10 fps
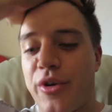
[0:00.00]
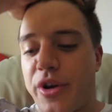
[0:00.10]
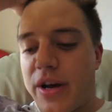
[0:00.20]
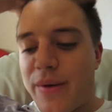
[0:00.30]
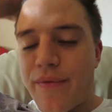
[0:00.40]

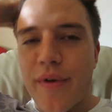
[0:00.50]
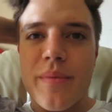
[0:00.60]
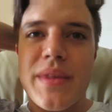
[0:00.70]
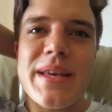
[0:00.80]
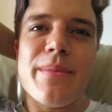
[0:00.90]
woke up
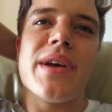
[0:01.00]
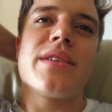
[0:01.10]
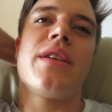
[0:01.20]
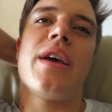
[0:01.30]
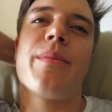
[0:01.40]
from the
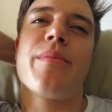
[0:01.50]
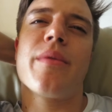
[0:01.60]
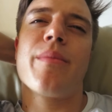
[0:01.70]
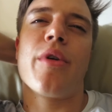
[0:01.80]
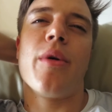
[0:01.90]
best nap
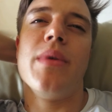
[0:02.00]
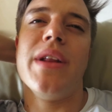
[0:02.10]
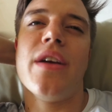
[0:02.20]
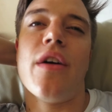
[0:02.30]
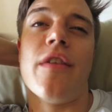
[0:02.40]

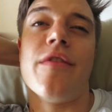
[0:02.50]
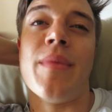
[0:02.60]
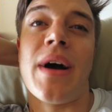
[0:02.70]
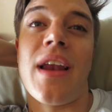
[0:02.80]
probably of my